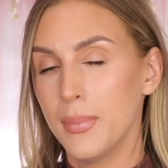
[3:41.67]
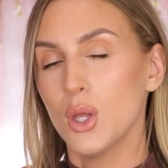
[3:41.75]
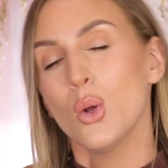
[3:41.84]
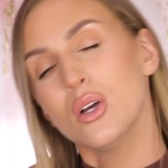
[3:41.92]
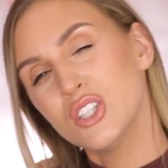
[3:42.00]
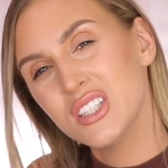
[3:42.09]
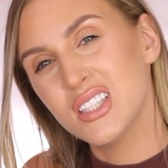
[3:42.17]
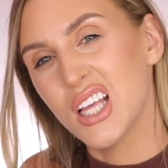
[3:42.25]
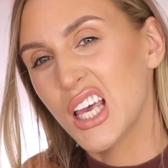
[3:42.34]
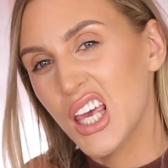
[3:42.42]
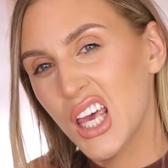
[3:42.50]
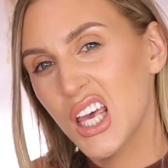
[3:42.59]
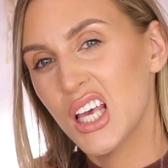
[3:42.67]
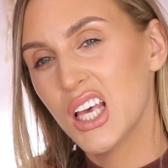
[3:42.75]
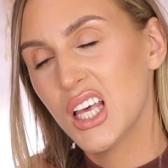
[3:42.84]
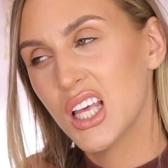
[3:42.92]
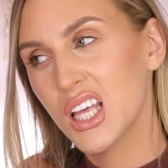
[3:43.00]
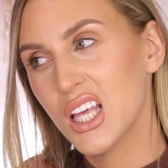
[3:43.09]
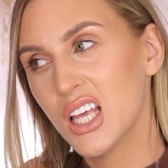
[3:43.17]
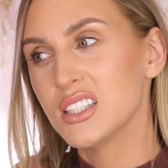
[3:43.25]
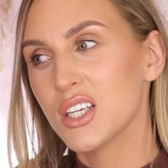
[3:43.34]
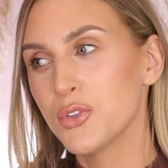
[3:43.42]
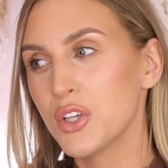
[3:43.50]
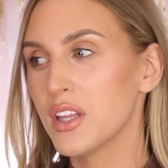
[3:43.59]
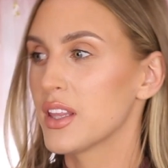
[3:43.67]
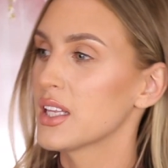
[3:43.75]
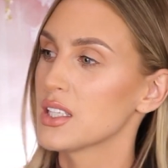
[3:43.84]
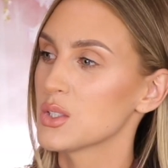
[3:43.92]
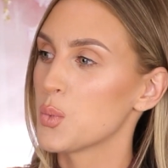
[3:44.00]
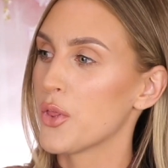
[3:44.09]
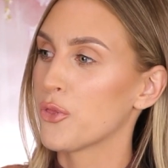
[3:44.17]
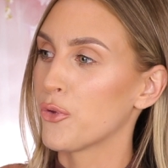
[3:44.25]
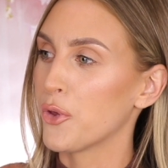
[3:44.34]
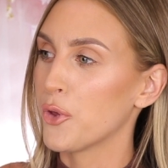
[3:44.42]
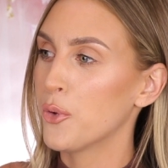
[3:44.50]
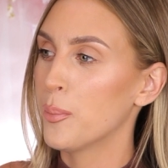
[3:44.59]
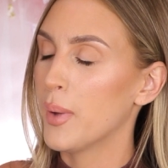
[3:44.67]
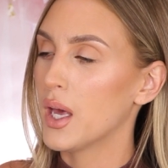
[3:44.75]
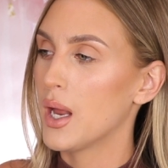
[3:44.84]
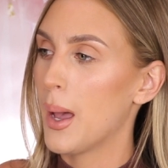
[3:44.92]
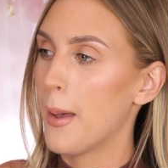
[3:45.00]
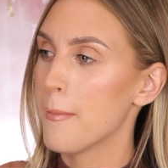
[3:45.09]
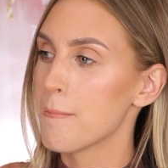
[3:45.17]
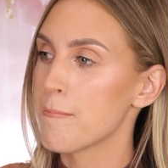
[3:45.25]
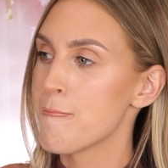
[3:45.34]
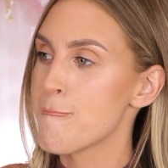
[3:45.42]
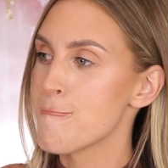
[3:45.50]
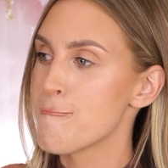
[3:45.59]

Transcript: You know, I was just thinking, didn't really think this one through, but um,